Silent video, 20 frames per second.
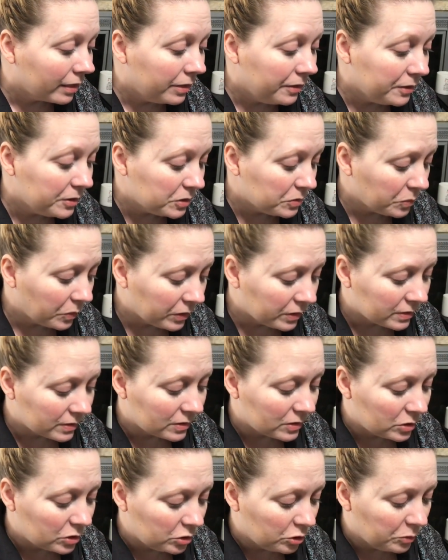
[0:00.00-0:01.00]
This one's
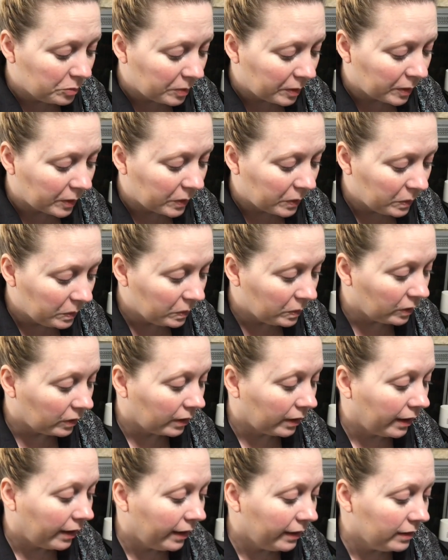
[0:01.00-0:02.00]
super
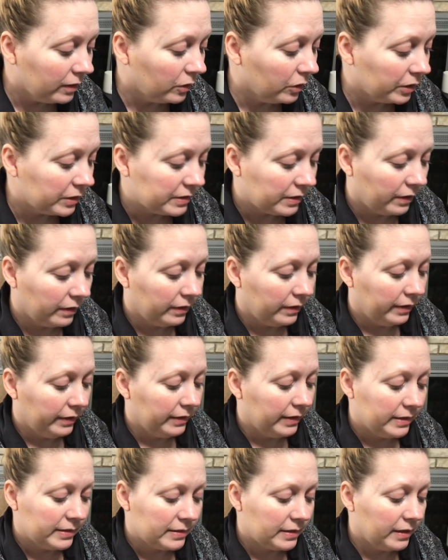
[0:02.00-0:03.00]
cool. I looked
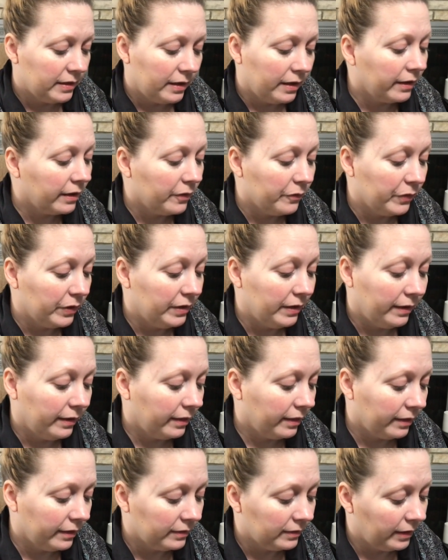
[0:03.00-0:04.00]
online last night. I can't find
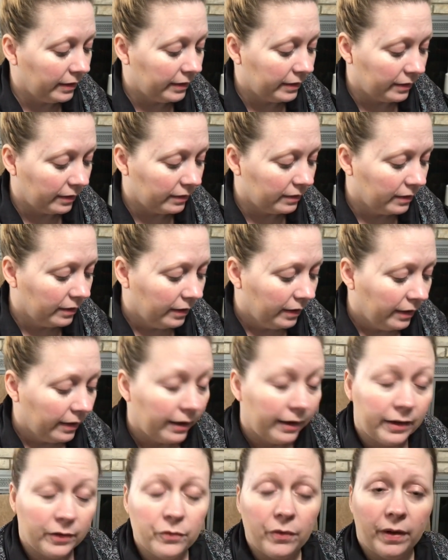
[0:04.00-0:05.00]
anything like it.
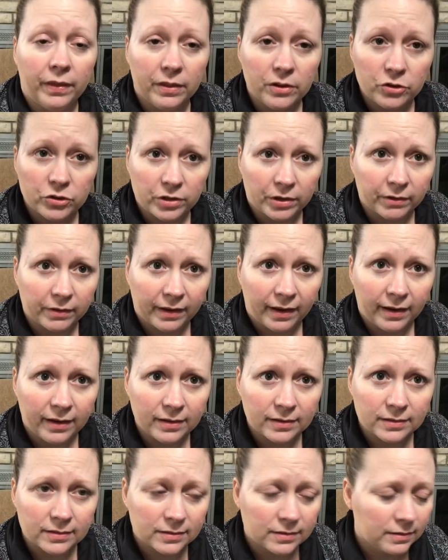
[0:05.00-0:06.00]
I can find the shell
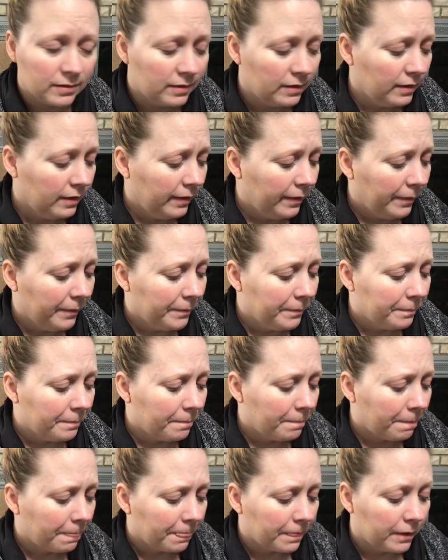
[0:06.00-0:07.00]
cats,
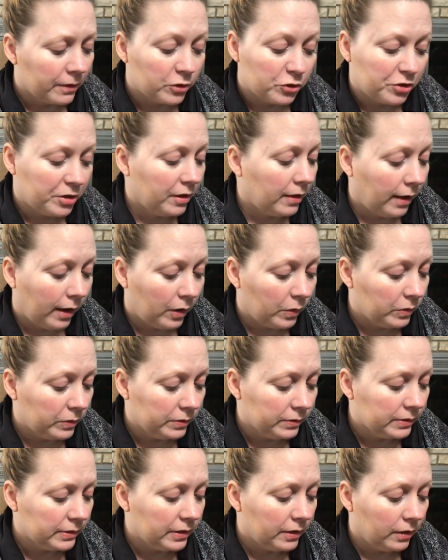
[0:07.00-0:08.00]
the shell
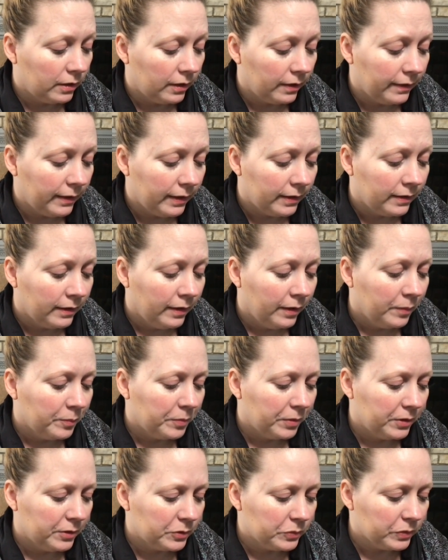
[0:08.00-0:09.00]
owls and all of that.
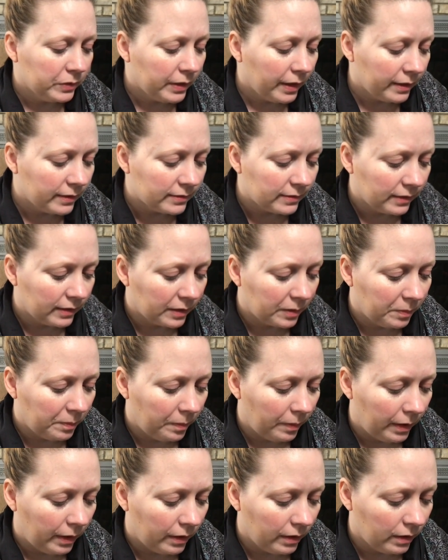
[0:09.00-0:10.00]
But this one has like
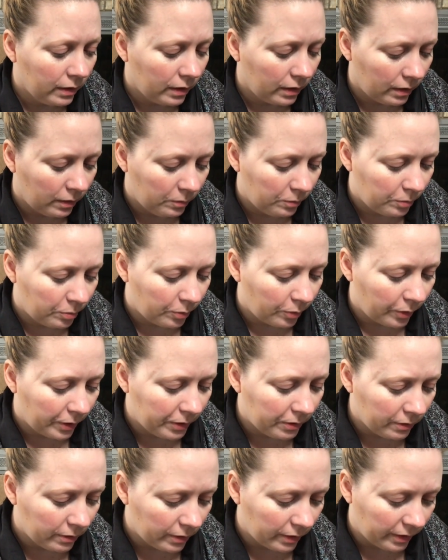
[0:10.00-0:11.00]
pink
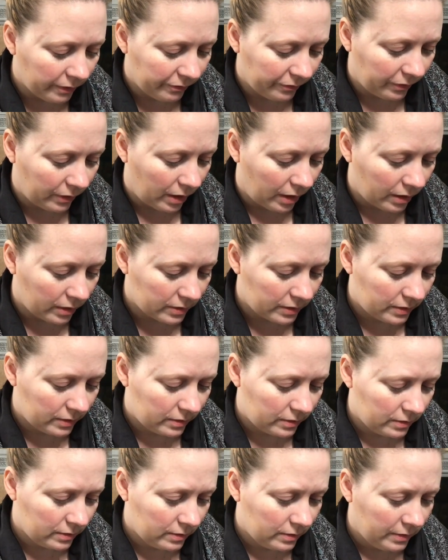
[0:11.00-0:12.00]
embroidery
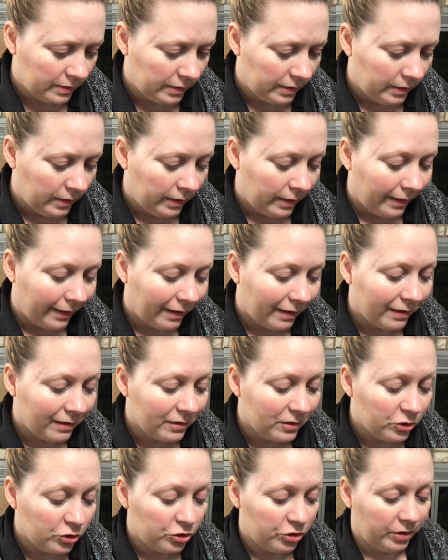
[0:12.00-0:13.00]
floss
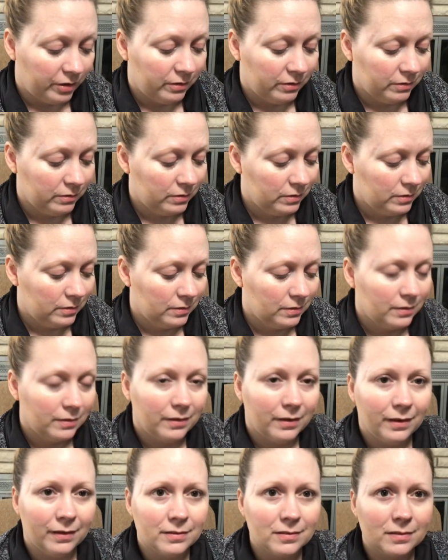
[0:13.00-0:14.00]
and shells.
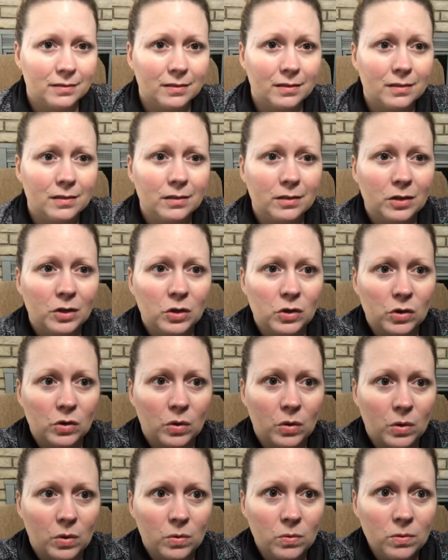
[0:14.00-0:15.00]
It's the
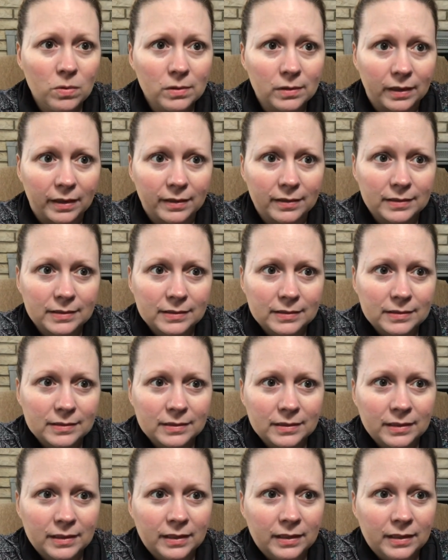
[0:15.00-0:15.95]
coolest.